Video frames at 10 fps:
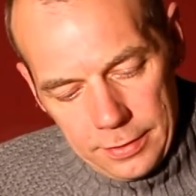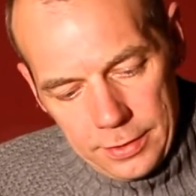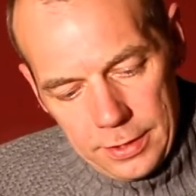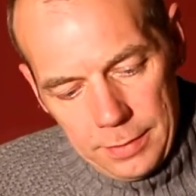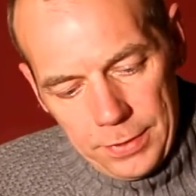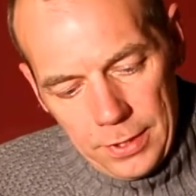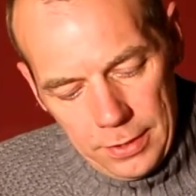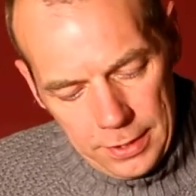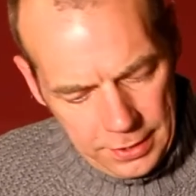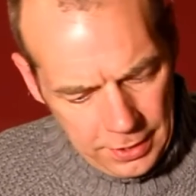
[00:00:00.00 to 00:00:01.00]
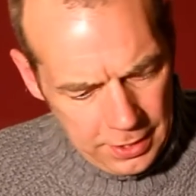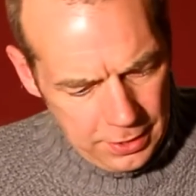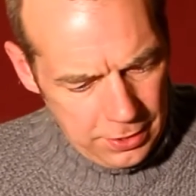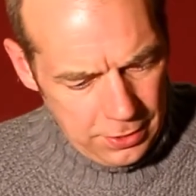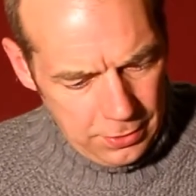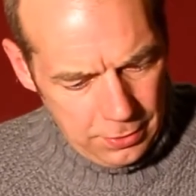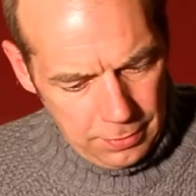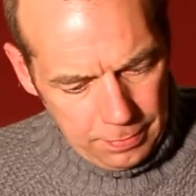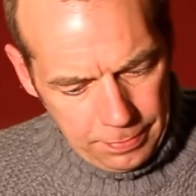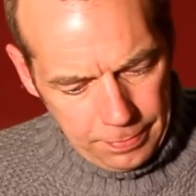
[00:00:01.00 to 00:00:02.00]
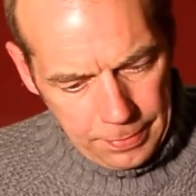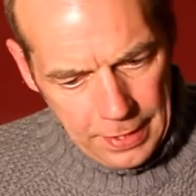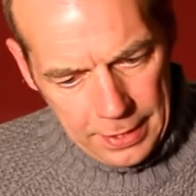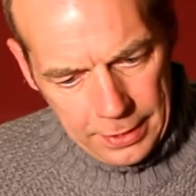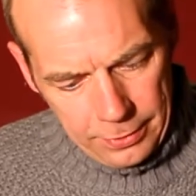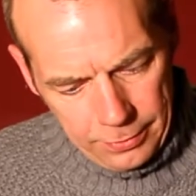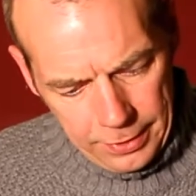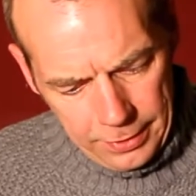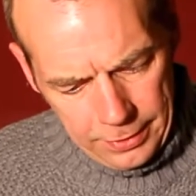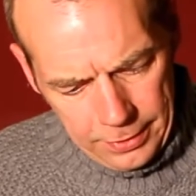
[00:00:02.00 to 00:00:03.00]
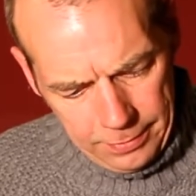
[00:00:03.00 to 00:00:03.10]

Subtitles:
dip unit into black ring,